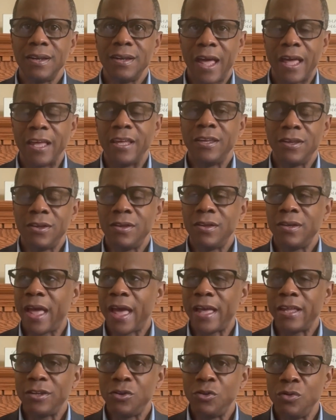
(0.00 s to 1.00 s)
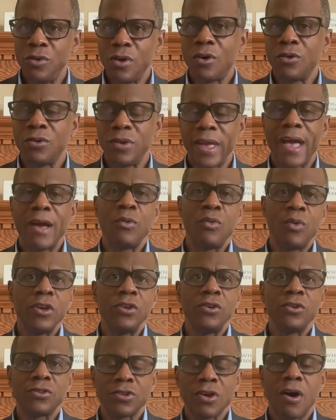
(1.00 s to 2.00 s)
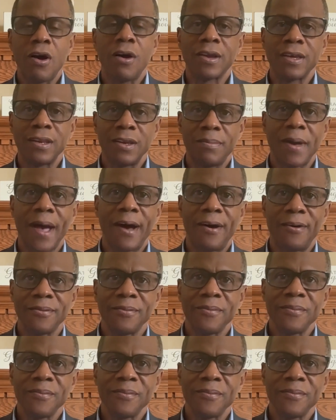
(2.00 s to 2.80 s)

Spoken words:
that yet what you're talking about.